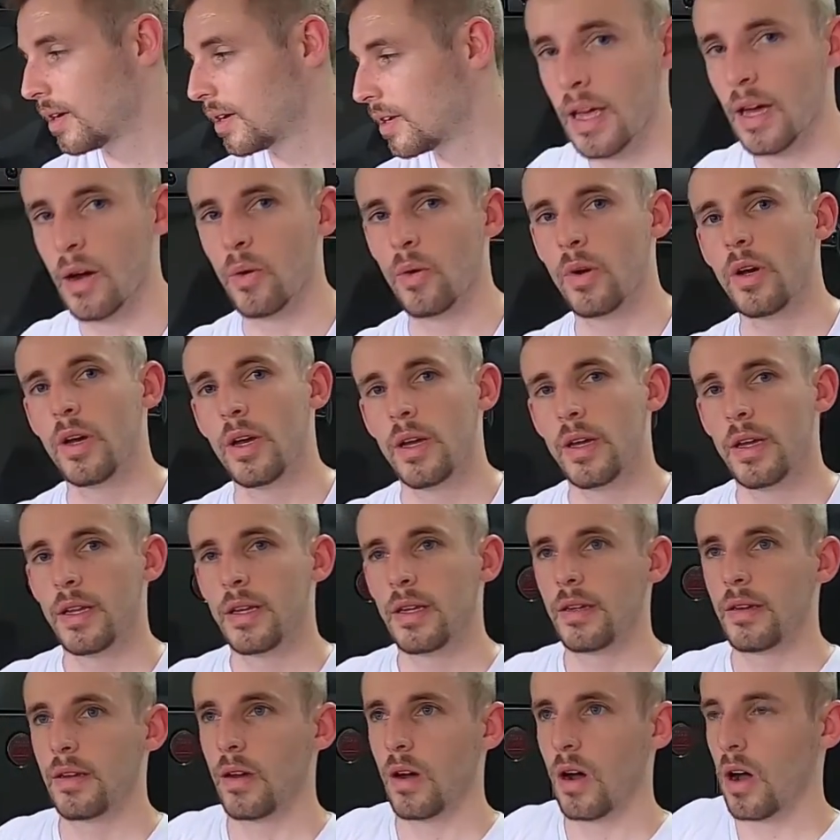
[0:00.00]
Now,
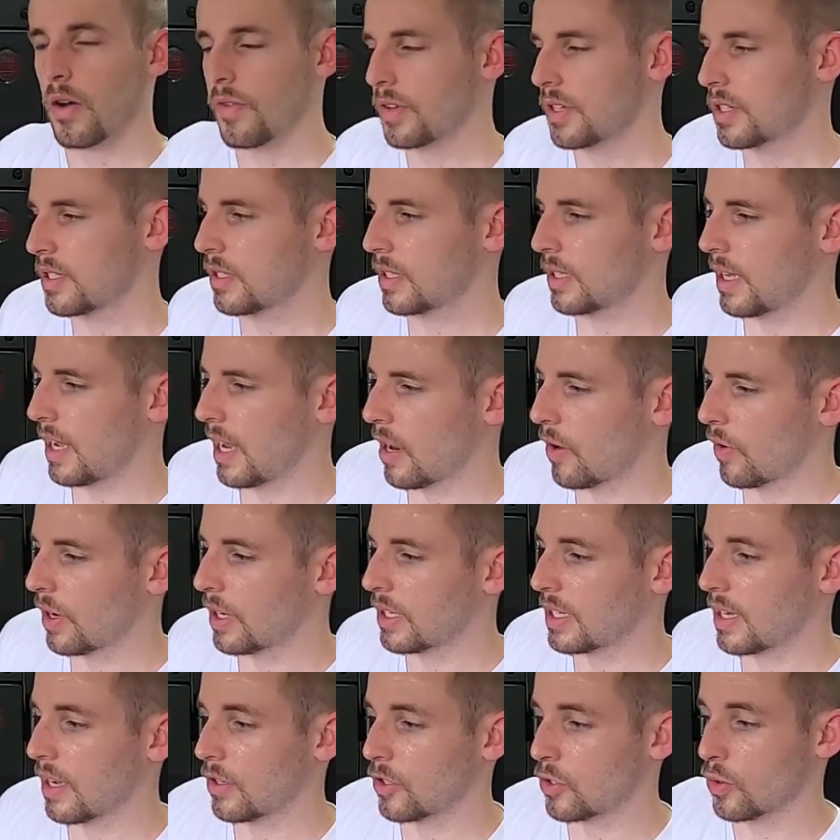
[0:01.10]
obviously,
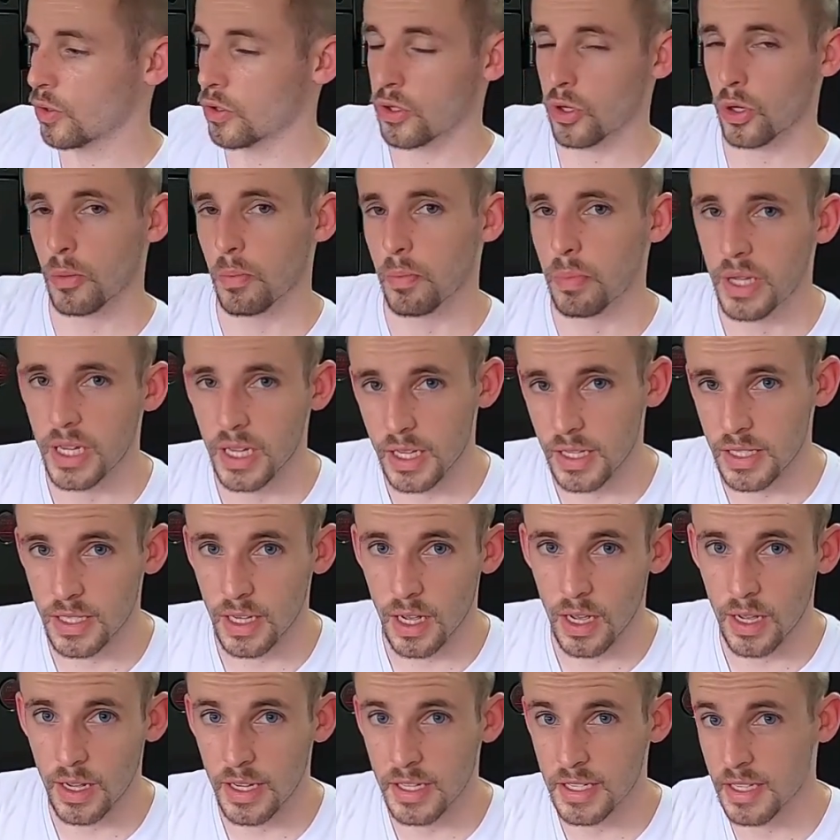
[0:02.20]
airing down to a certain
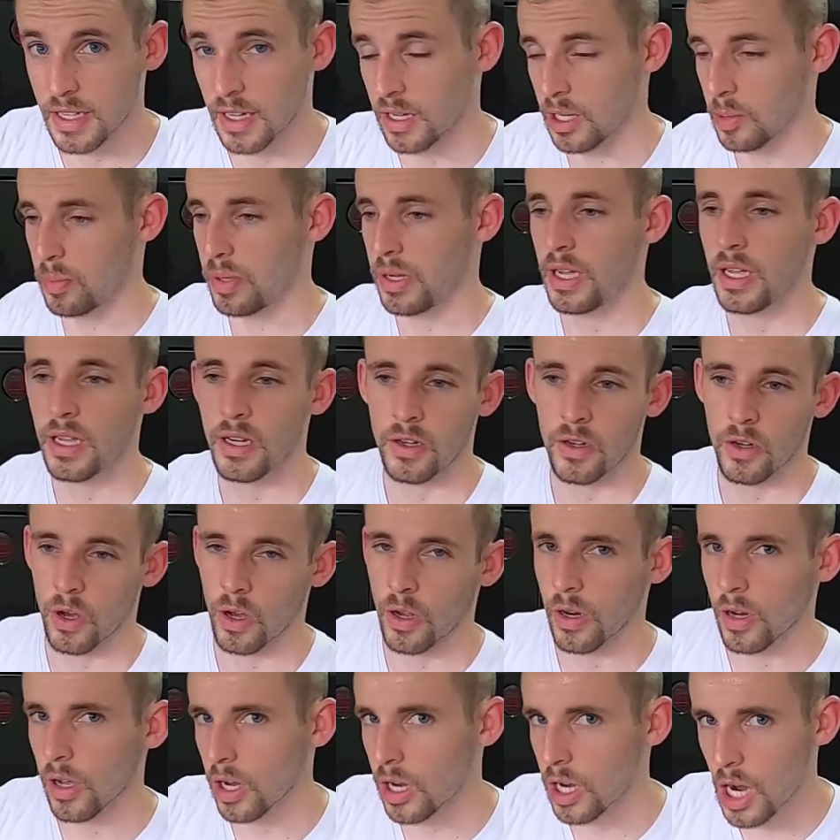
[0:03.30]
PSI is going to depend
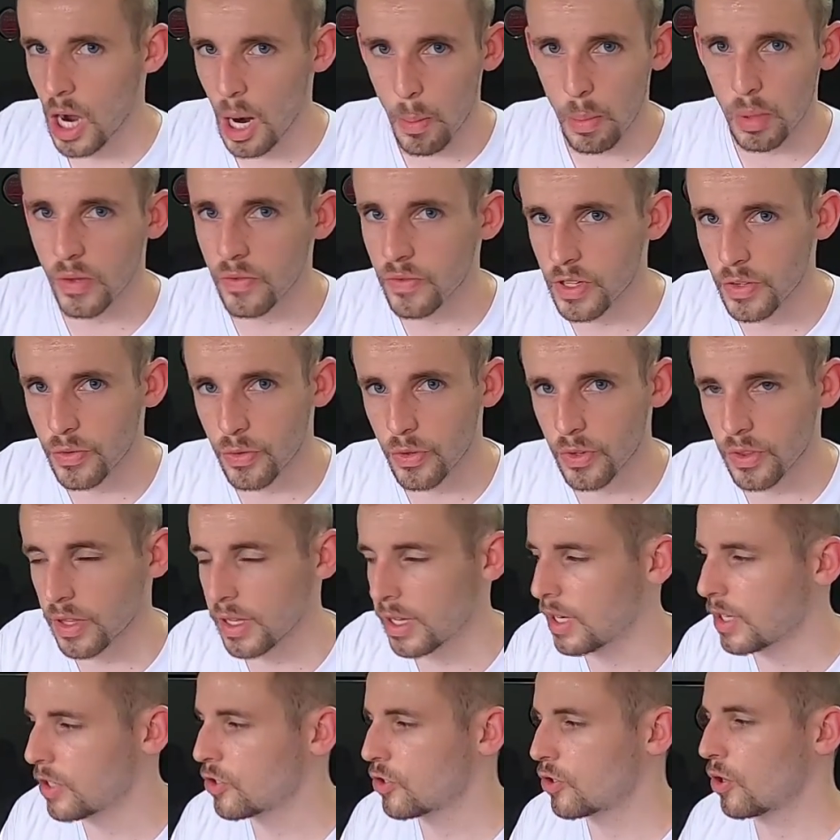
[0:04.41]
on a couple of different
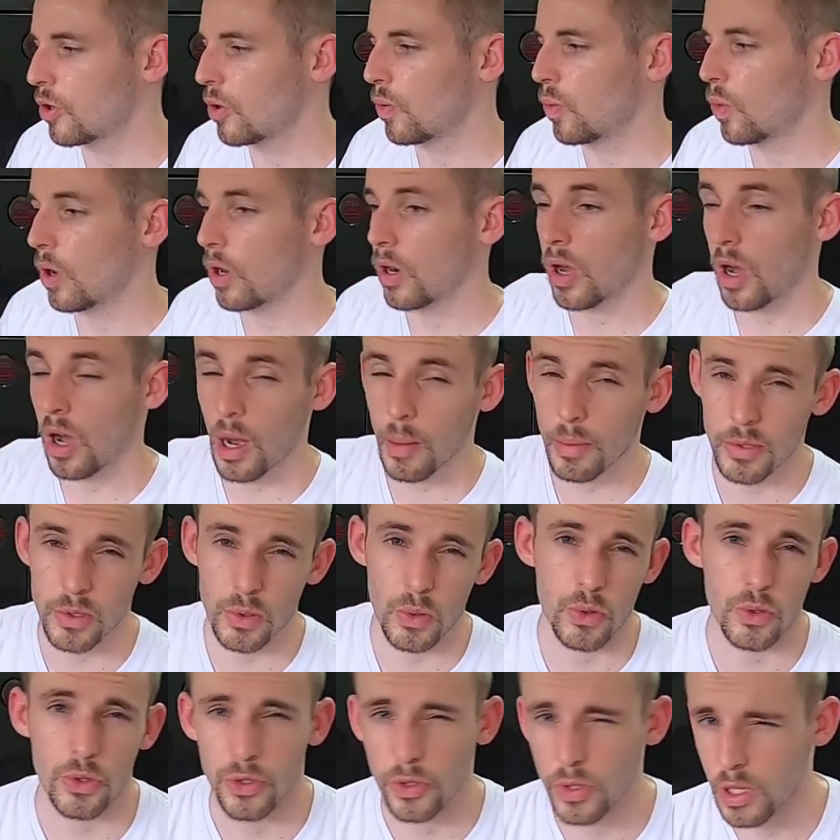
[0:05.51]
things. What
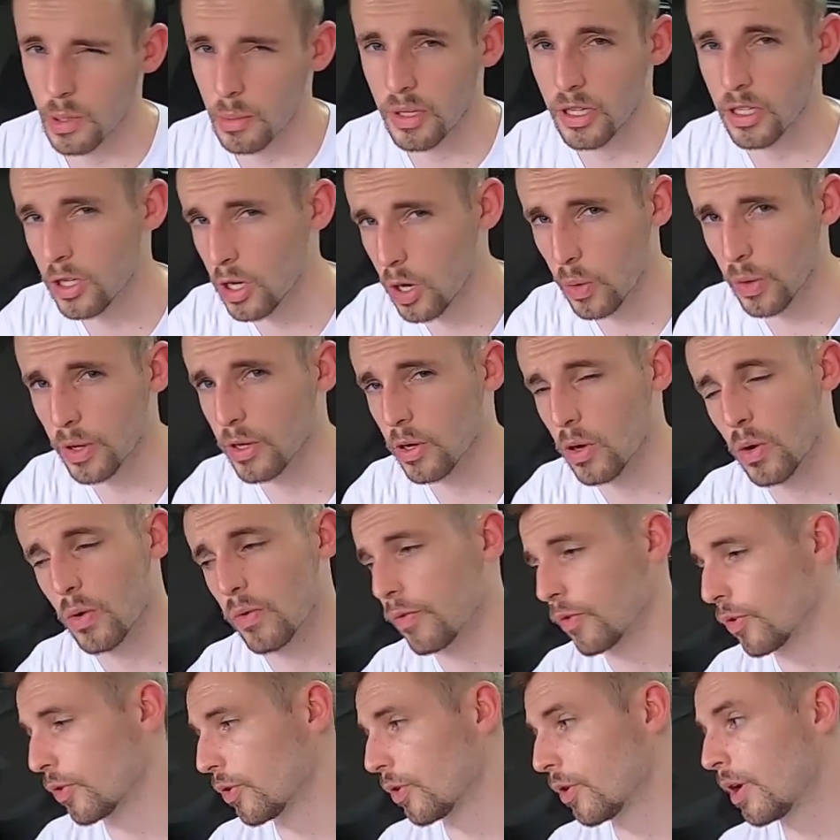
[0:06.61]
obstacles are you going to be going
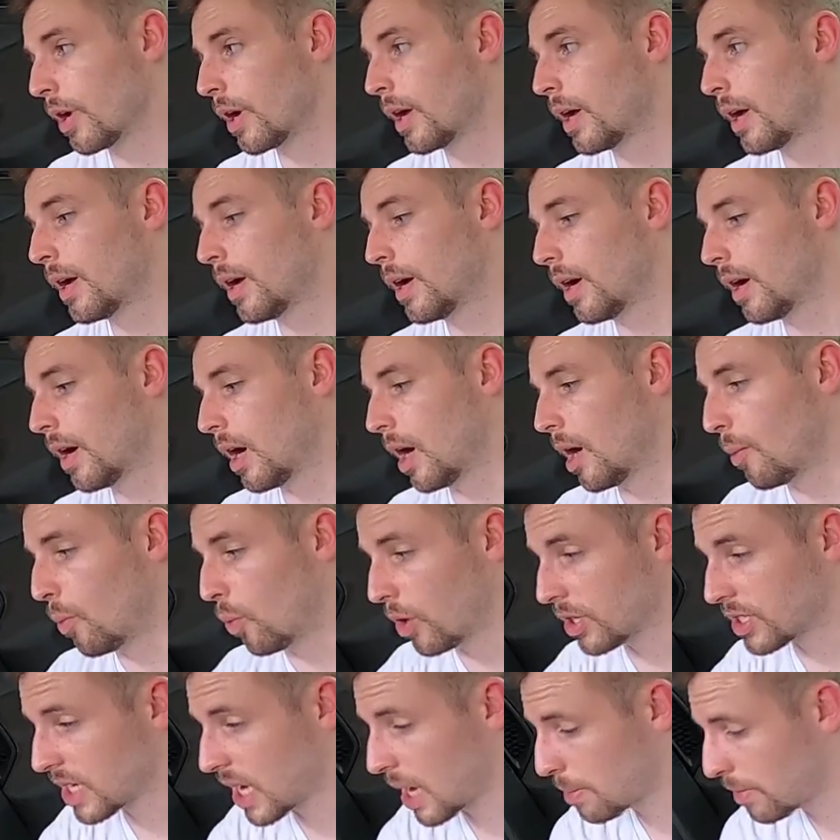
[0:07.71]
over?
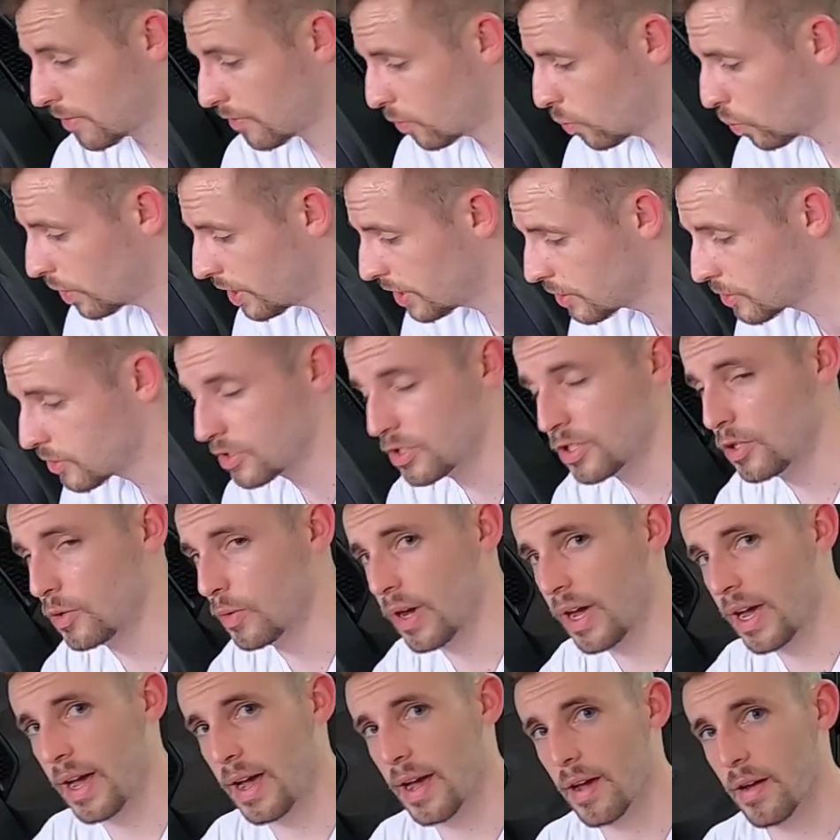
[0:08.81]
What type of wheels do you
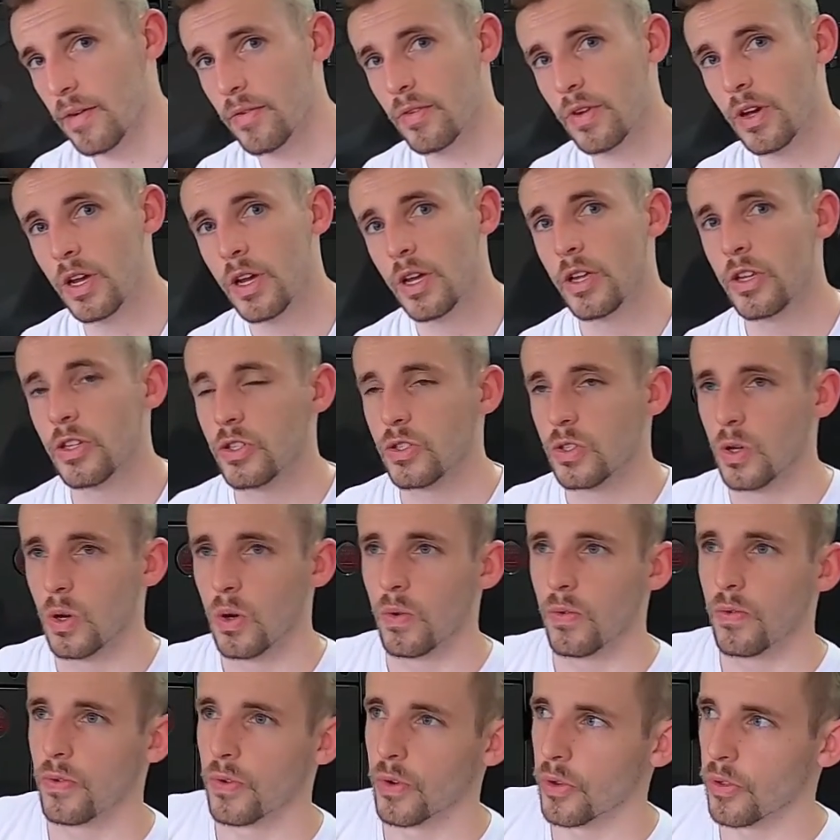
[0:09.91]
have?
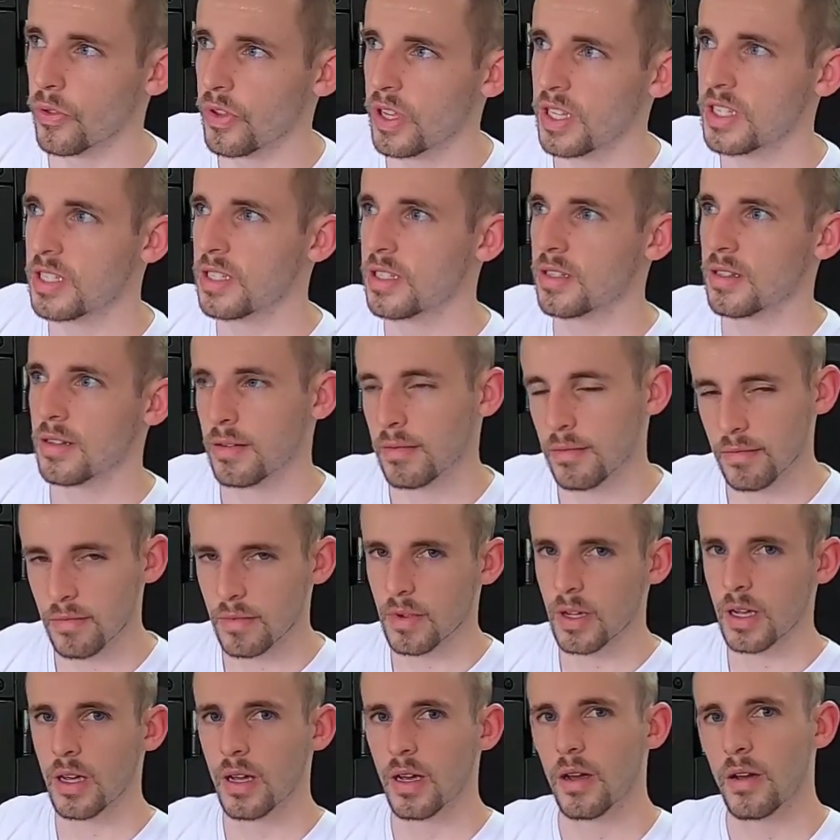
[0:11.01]
So for this
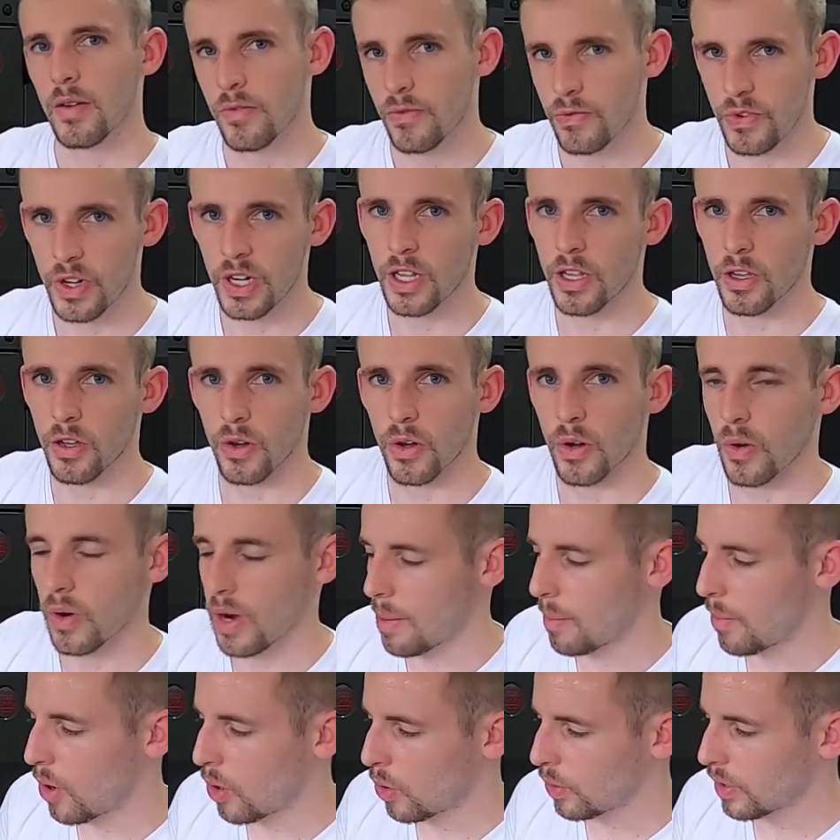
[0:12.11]
video,
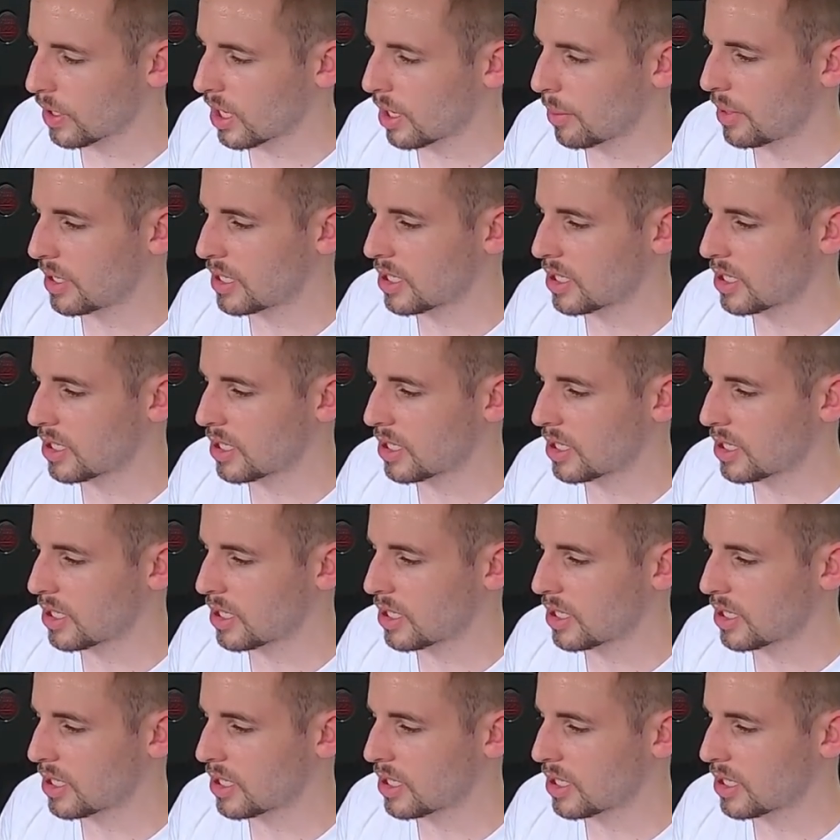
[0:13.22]
I'm only going